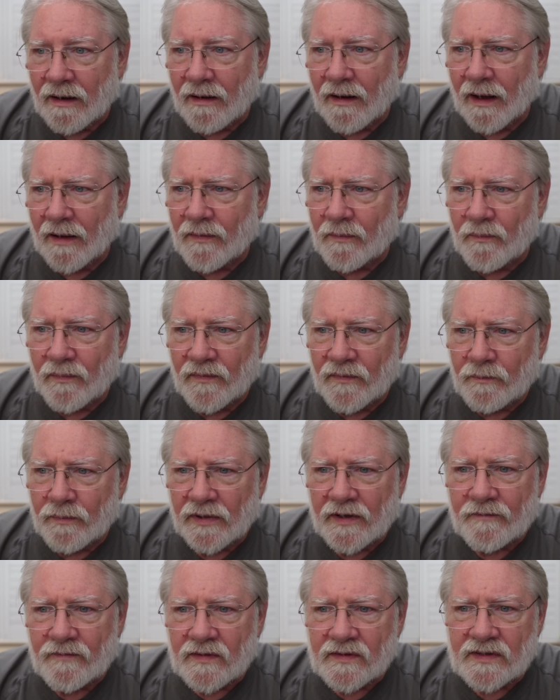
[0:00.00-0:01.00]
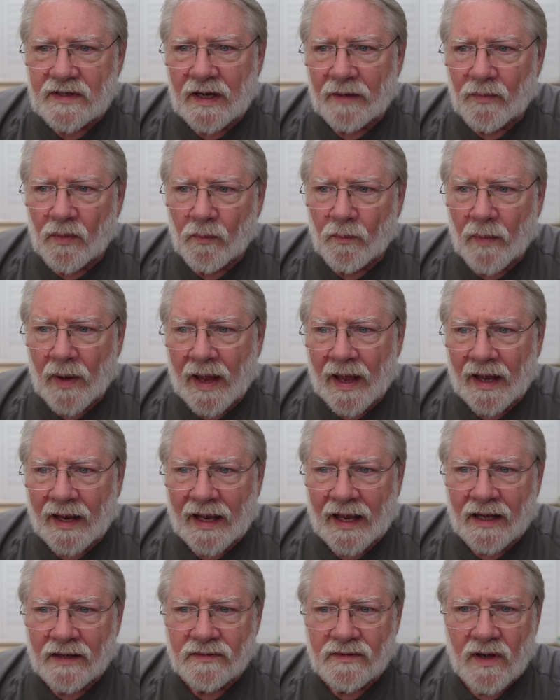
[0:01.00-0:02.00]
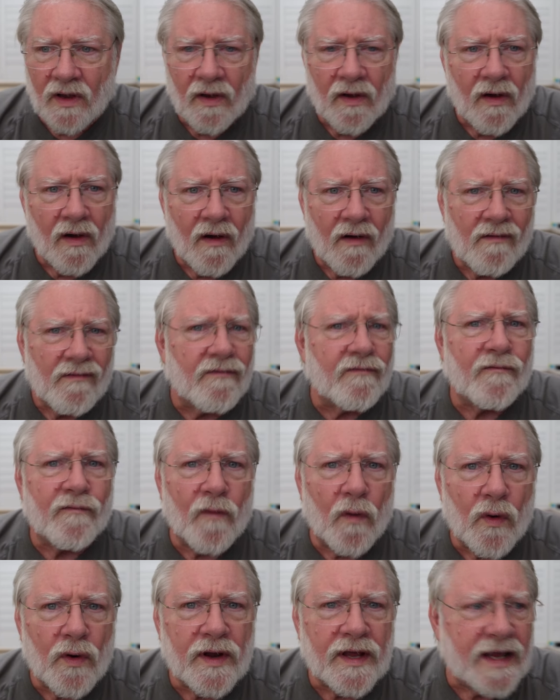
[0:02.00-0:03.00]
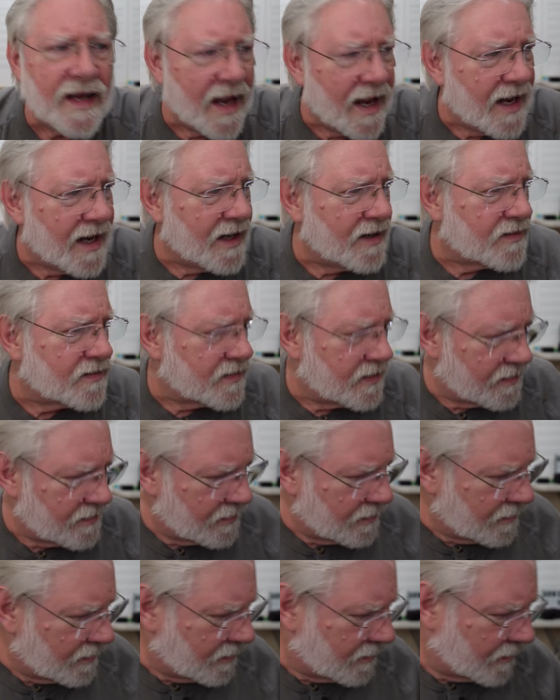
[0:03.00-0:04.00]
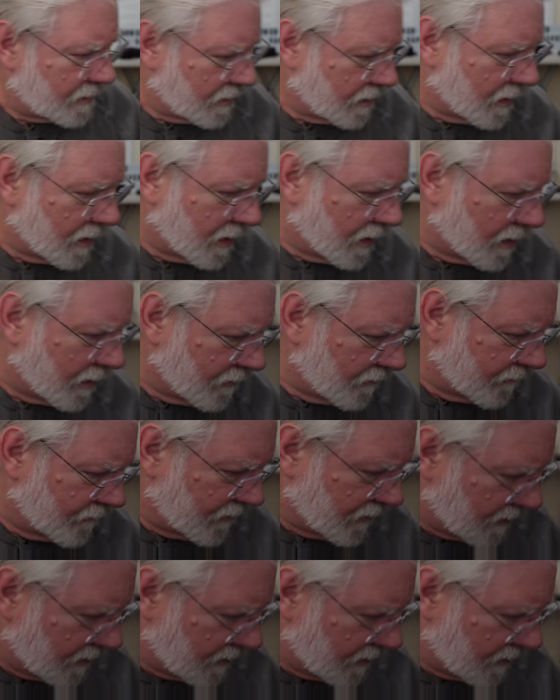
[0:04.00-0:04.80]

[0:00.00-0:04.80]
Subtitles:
I believe the sample pack has 48 of